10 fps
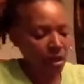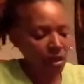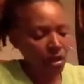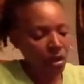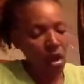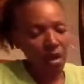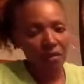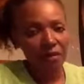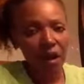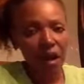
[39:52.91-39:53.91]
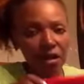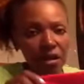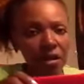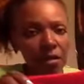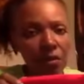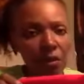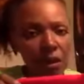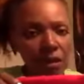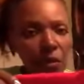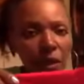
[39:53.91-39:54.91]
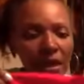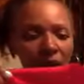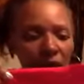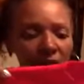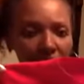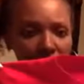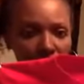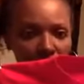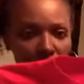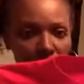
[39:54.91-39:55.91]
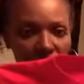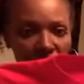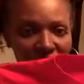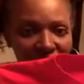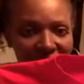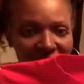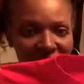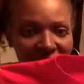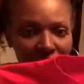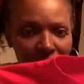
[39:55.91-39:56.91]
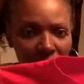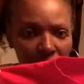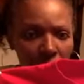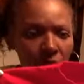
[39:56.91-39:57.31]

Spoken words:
So on the first one, we kept the shirt just like this,